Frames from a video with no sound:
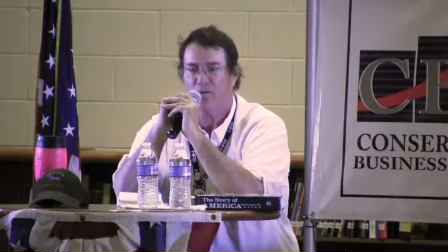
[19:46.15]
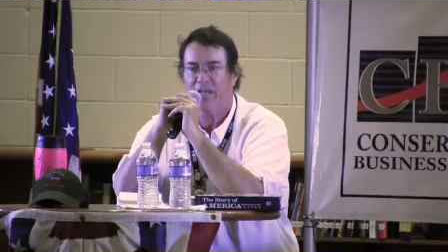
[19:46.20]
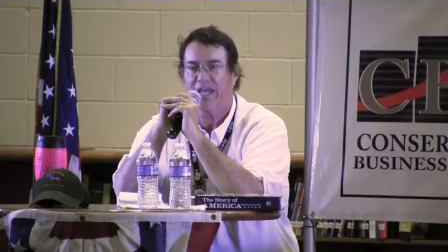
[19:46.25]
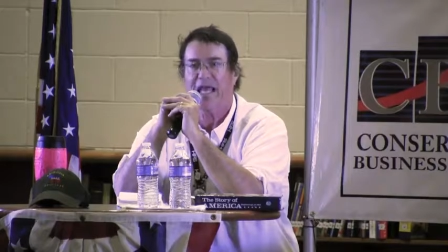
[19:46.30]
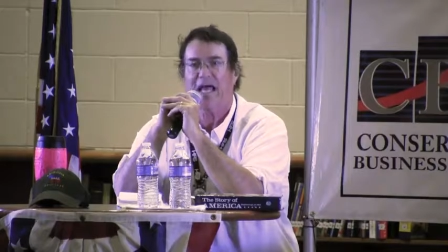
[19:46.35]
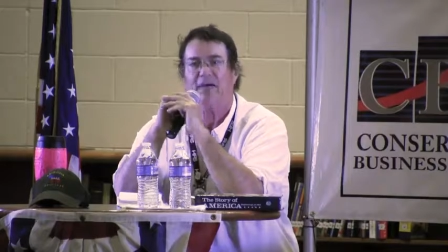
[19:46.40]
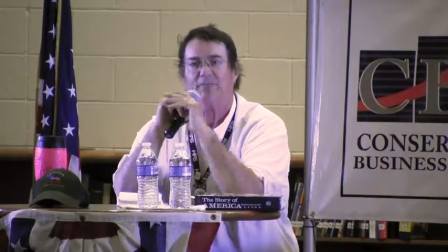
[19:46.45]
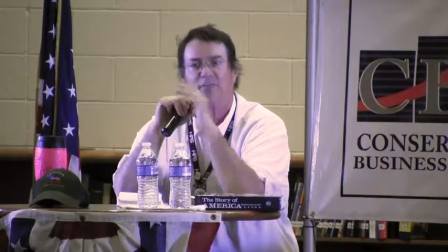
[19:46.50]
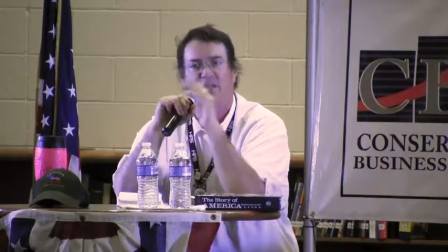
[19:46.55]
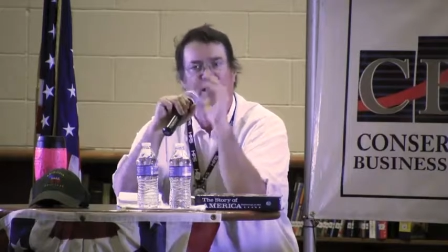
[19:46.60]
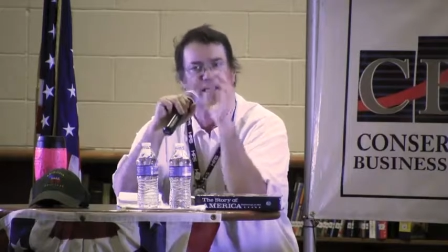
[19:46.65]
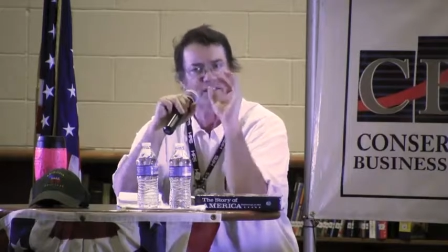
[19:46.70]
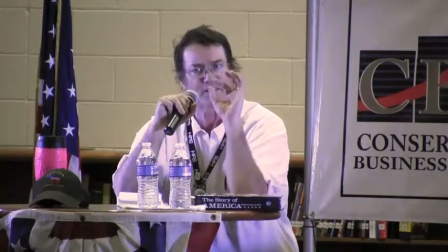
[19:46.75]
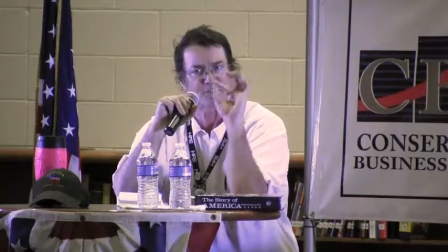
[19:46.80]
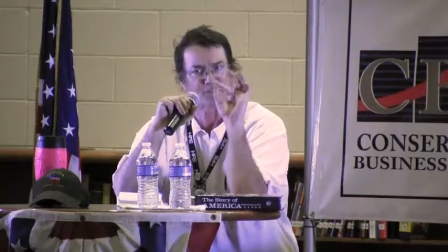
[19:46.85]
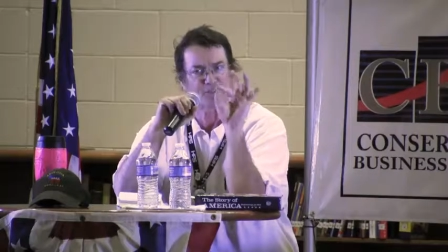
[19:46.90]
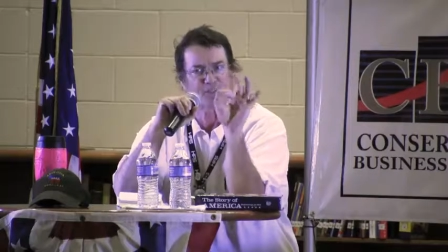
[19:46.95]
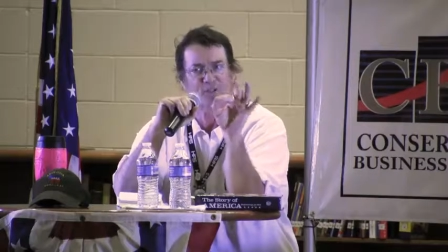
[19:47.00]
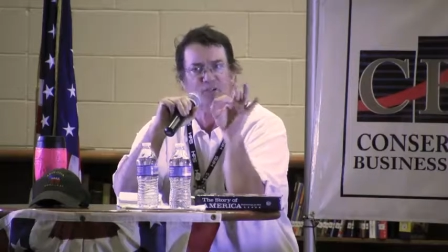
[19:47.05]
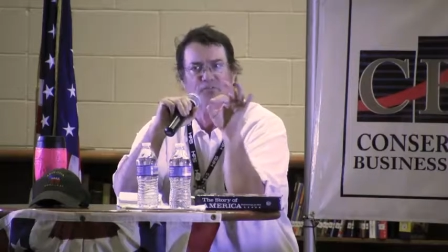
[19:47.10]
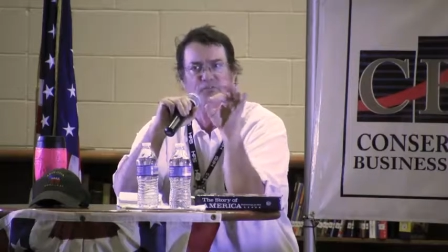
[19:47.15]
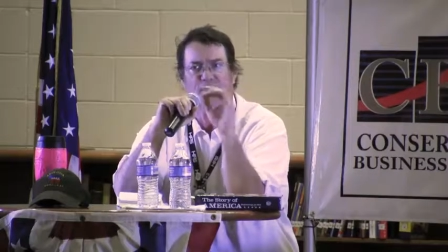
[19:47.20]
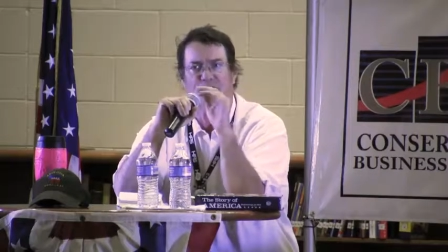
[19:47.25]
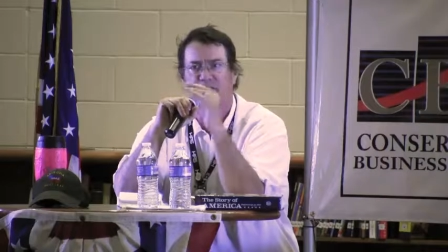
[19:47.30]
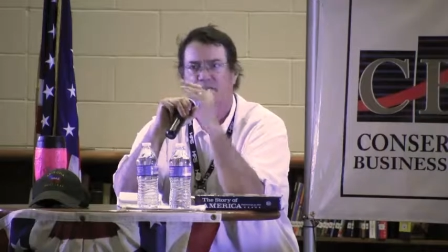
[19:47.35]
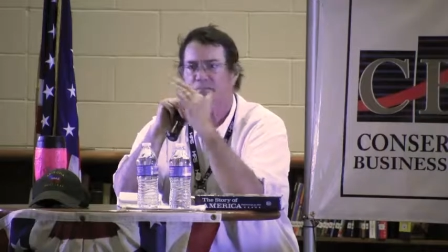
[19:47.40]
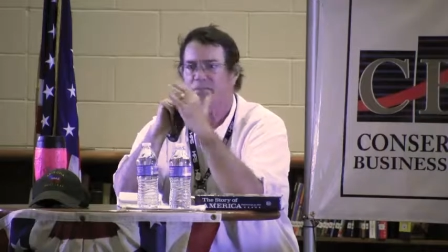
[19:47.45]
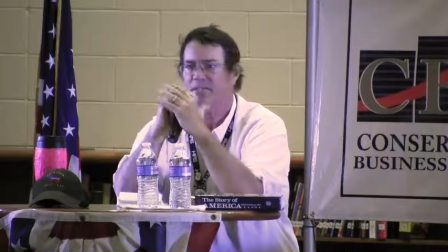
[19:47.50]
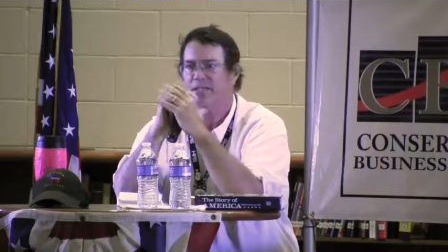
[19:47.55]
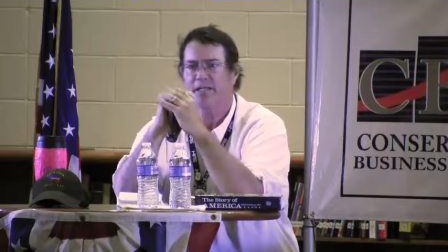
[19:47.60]
They have like a
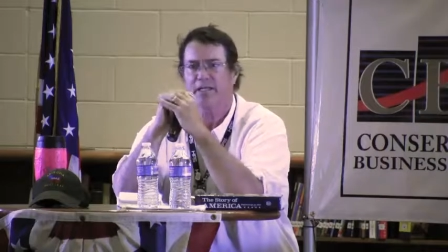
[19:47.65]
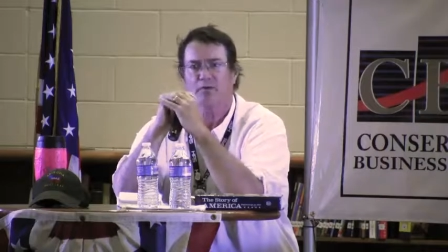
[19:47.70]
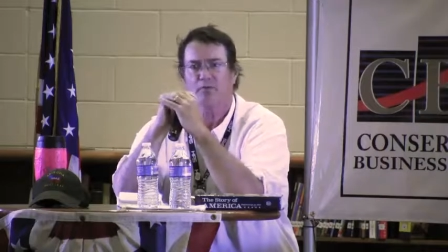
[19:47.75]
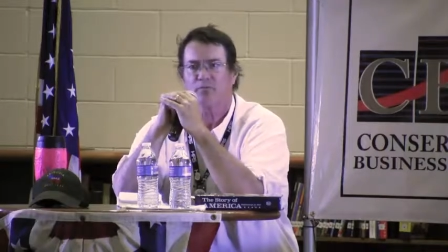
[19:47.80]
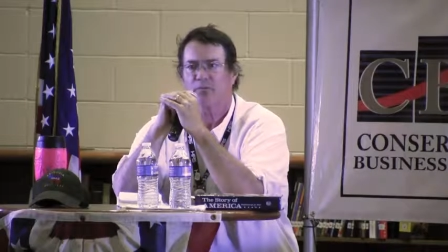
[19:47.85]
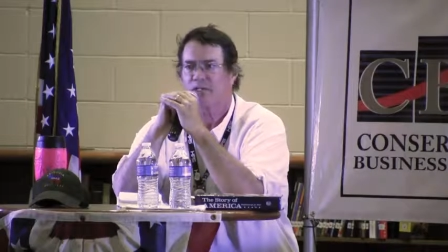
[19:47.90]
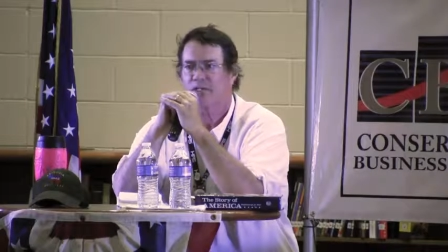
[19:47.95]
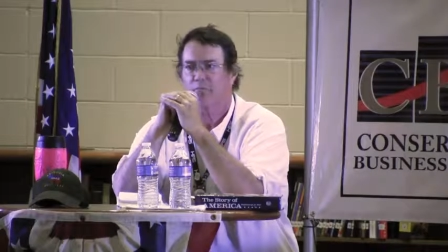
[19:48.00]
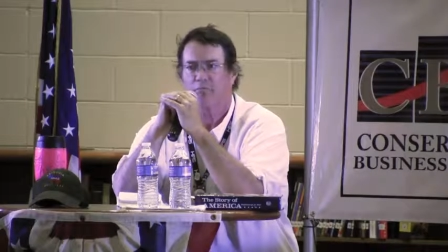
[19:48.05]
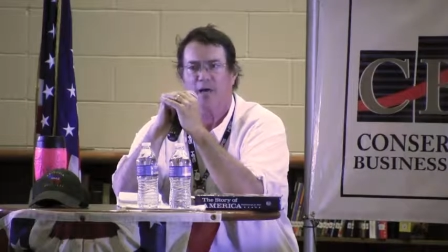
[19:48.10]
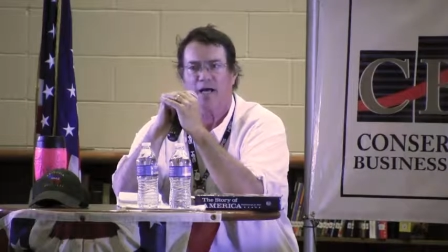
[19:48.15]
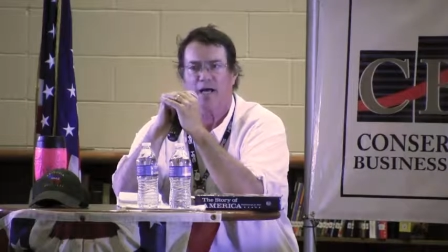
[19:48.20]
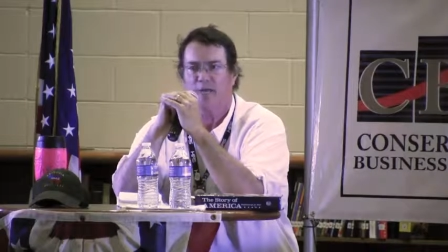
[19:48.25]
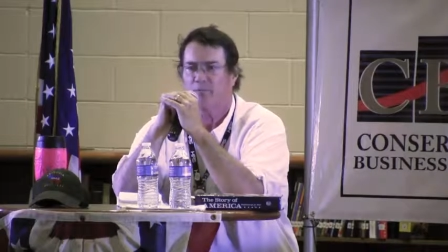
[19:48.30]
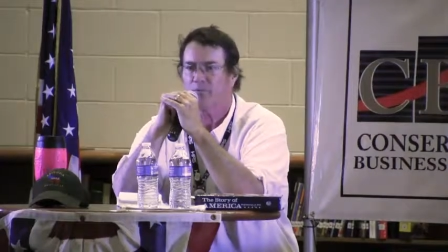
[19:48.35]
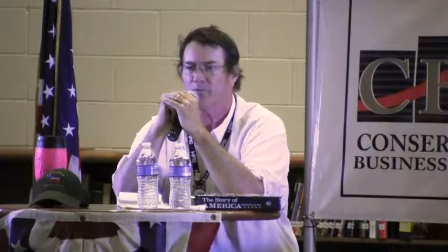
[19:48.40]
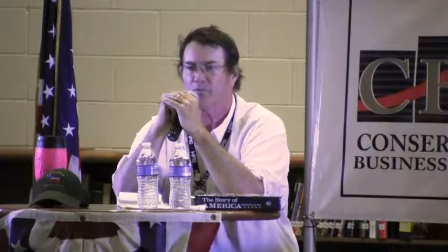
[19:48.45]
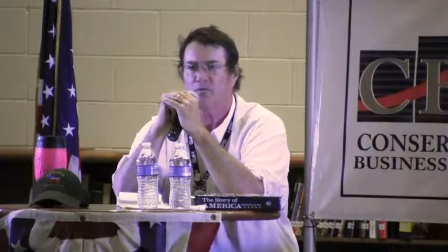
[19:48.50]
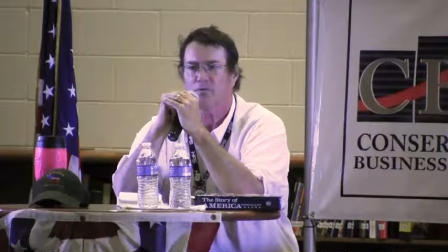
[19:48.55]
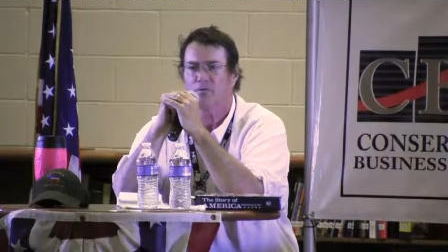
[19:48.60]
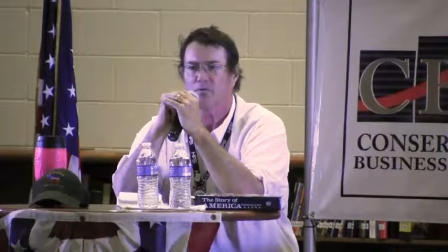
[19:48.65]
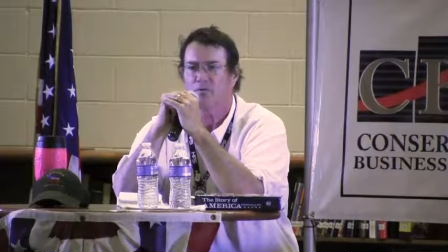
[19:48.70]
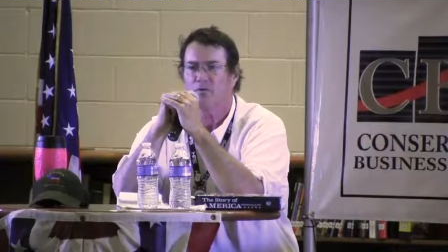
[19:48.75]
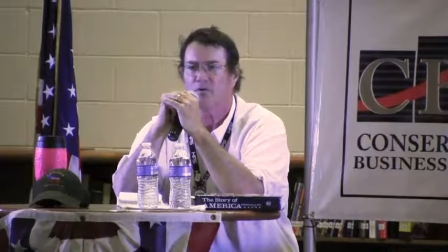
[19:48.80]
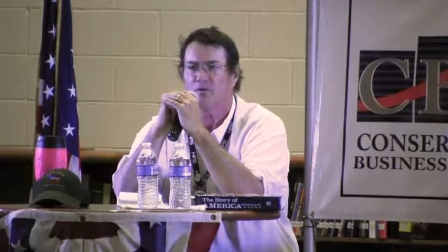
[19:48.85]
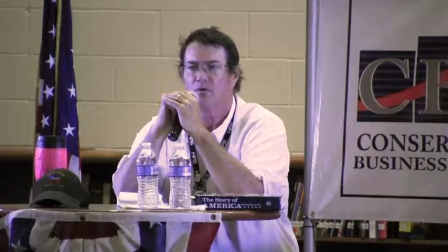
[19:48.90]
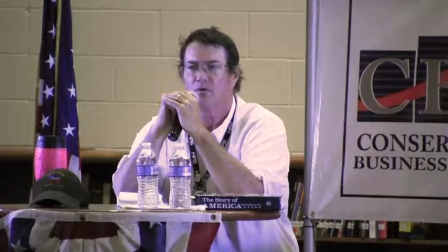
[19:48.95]
surface, but they don't read the Bible.